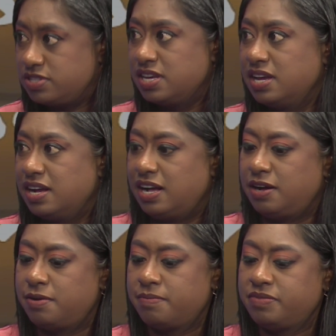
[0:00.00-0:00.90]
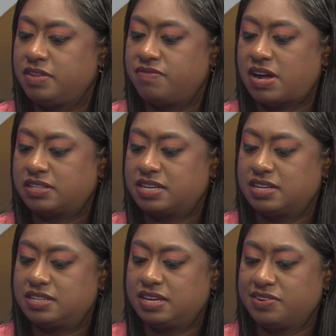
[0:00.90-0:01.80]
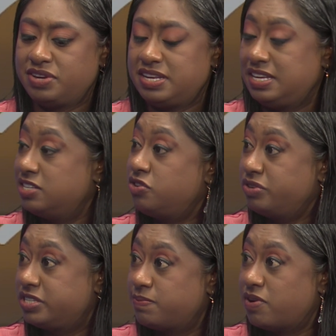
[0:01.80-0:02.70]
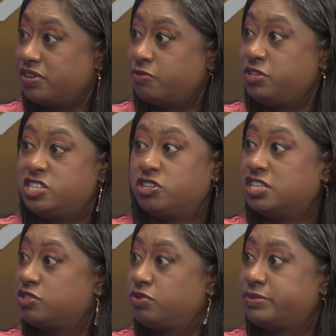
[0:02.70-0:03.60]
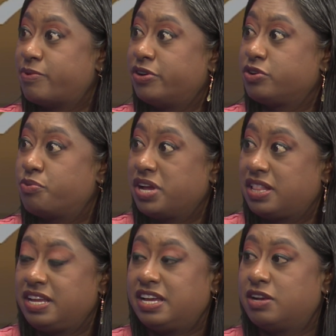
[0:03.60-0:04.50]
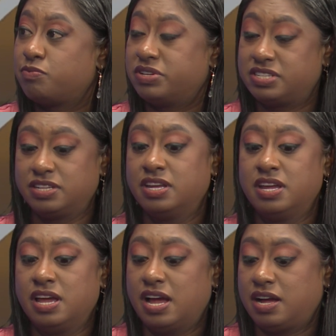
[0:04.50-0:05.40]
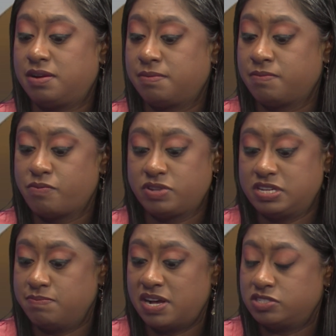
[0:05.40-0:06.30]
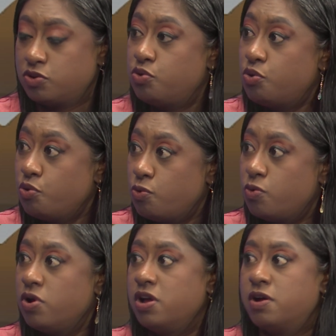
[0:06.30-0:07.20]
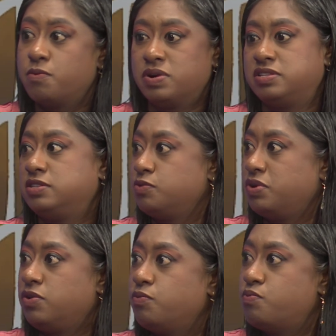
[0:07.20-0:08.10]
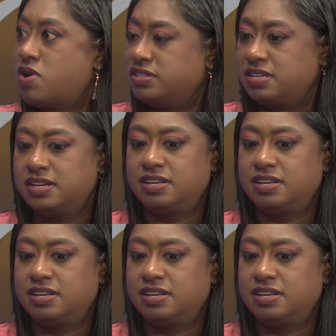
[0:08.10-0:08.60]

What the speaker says: The fact that, you needed to respond and we should just respond quickly. It wasn't, didn't matter who was doing what.